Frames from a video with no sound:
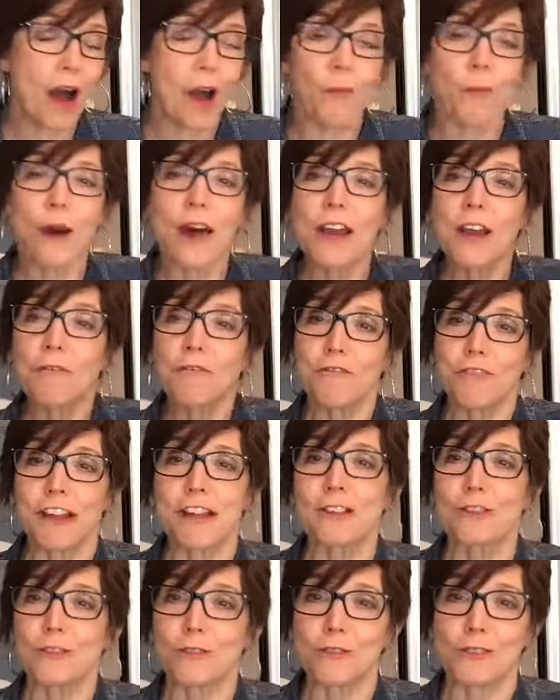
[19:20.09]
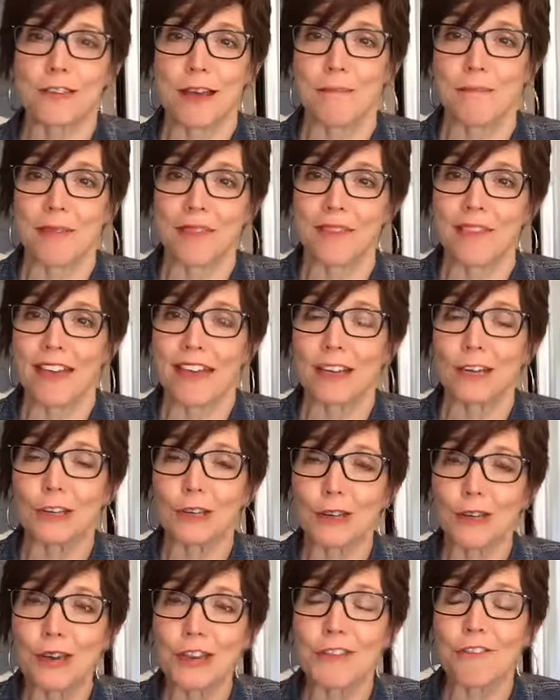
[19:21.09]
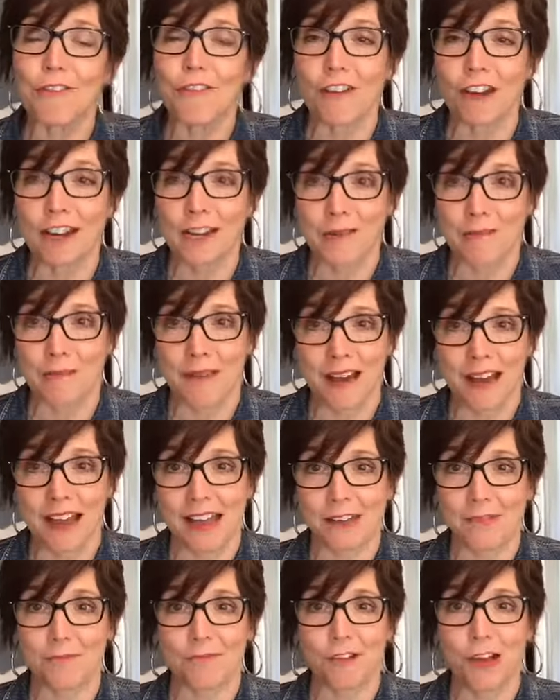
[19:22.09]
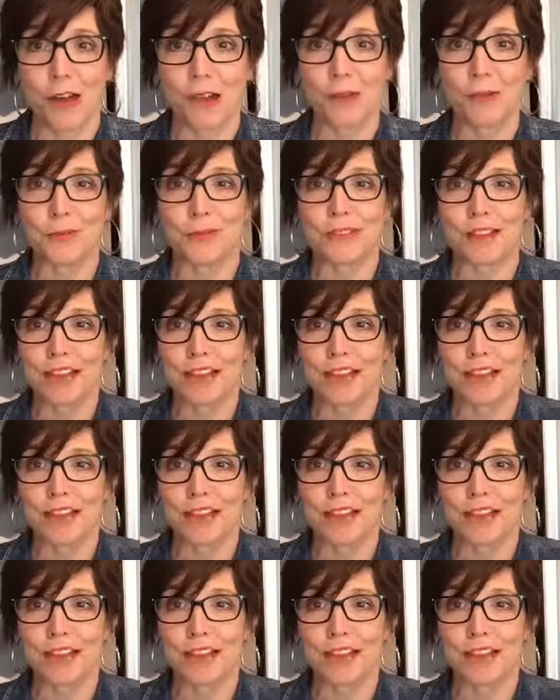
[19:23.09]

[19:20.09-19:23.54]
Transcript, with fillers: I want to read you something that a good friend of mine wrote.